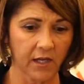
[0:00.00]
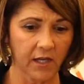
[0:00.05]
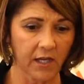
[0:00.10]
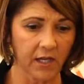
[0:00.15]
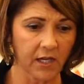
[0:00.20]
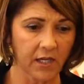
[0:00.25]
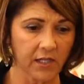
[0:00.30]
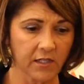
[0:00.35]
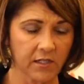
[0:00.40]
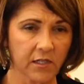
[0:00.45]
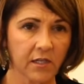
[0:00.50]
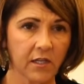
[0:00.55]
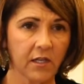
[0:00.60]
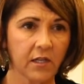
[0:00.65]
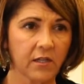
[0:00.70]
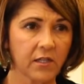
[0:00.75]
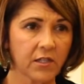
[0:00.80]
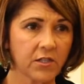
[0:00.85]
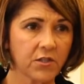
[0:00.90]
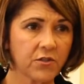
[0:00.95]
And
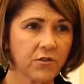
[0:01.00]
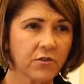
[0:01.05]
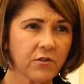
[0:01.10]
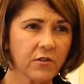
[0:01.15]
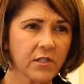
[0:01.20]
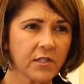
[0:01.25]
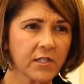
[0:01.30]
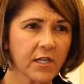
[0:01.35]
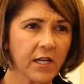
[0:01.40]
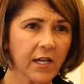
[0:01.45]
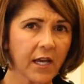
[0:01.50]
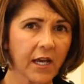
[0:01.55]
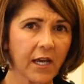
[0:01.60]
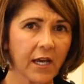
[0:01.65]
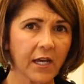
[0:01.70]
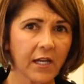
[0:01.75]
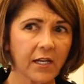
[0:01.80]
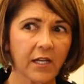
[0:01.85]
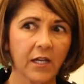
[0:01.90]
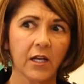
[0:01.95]
the students that
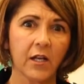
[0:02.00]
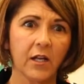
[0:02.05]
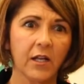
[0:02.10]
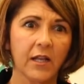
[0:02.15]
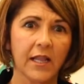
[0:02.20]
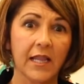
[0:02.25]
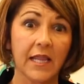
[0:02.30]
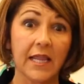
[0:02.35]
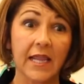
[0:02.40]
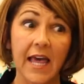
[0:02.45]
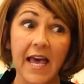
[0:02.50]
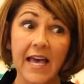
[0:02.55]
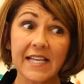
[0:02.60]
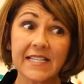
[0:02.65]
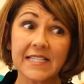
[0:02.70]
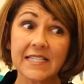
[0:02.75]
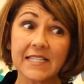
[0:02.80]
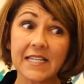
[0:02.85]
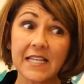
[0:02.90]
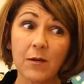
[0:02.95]
had
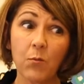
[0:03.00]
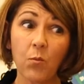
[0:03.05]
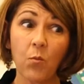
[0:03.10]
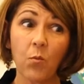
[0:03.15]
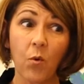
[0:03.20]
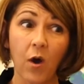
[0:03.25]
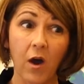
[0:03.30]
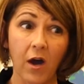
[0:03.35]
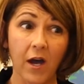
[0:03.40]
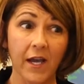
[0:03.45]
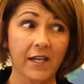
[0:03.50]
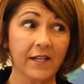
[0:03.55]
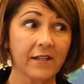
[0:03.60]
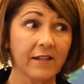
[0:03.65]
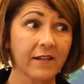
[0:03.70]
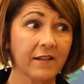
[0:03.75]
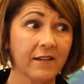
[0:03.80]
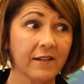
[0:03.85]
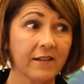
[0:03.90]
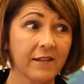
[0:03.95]
less than
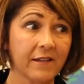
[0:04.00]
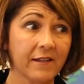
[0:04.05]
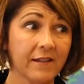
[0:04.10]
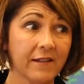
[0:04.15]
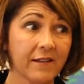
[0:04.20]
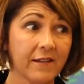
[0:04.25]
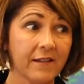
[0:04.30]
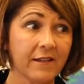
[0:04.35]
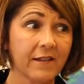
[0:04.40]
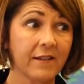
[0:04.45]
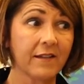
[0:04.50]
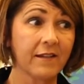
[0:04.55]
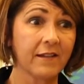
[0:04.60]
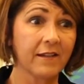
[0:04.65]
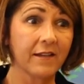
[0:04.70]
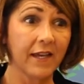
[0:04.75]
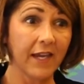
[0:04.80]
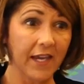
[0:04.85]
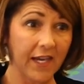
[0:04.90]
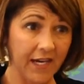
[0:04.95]
one
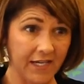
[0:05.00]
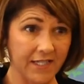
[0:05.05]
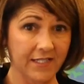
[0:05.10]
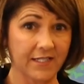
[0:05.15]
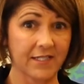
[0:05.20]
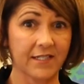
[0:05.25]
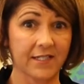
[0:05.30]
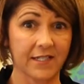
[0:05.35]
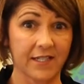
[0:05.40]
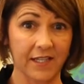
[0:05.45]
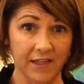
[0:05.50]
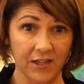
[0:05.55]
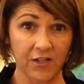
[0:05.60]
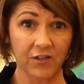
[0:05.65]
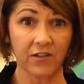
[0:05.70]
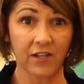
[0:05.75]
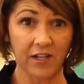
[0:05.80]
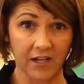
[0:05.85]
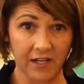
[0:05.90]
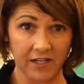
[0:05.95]
ACE in
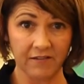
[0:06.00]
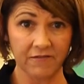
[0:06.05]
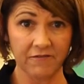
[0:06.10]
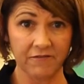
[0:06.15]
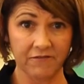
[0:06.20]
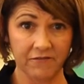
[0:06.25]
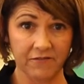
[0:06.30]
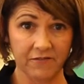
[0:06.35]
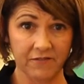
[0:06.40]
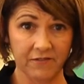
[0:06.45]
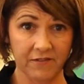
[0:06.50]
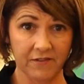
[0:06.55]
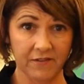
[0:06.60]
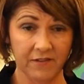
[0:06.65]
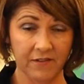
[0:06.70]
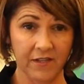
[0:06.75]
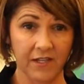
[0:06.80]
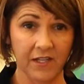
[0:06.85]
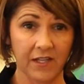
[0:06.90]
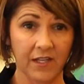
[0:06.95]
their life,
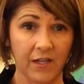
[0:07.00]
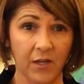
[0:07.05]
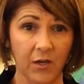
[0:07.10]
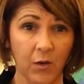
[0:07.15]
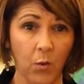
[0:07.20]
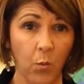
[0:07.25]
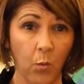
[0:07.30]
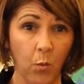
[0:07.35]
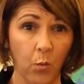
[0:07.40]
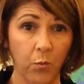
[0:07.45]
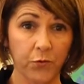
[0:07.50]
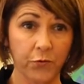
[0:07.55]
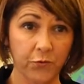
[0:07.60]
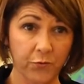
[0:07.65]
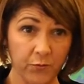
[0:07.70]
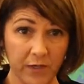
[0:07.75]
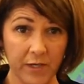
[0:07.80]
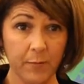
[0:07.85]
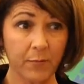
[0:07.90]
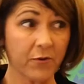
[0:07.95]

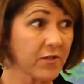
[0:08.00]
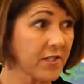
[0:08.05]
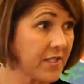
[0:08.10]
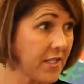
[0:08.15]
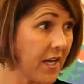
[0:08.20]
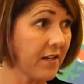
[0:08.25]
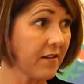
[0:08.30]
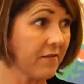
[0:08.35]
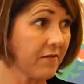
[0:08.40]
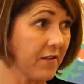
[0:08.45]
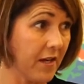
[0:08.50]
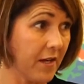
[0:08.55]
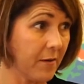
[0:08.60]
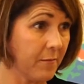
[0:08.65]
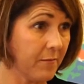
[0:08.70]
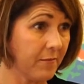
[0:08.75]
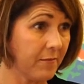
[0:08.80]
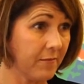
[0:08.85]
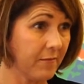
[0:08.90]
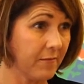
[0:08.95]
3% of
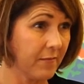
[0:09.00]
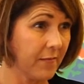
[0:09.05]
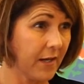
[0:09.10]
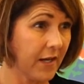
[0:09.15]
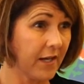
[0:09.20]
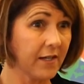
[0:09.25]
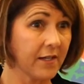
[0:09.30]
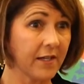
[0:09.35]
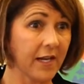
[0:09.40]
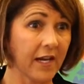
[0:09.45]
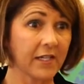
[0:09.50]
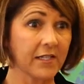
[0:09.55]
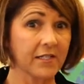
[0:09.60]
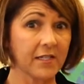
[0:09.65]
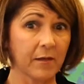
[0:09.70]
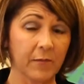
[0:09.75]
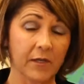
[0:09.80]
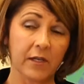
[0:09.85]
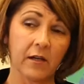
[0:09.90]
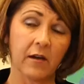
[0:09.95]
them had an
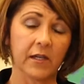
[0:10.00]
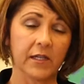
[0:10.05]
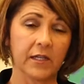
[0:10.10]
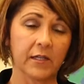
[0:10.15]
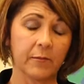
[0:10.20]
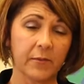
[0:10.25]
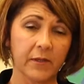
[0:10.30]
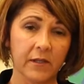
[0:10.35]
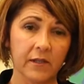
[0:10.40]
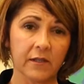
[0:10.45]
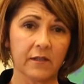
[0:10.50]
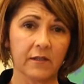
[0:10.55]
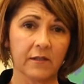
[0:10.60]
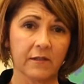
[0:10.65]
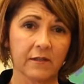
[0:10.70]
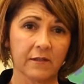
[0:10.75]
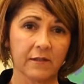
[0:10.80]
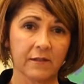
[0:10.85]
academic IEP.